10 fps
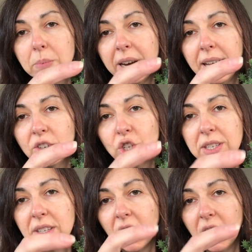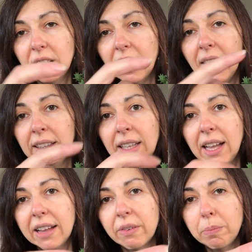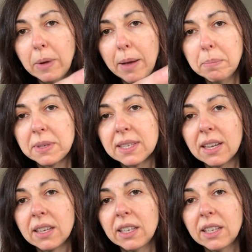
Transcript: branches got a lot of pups.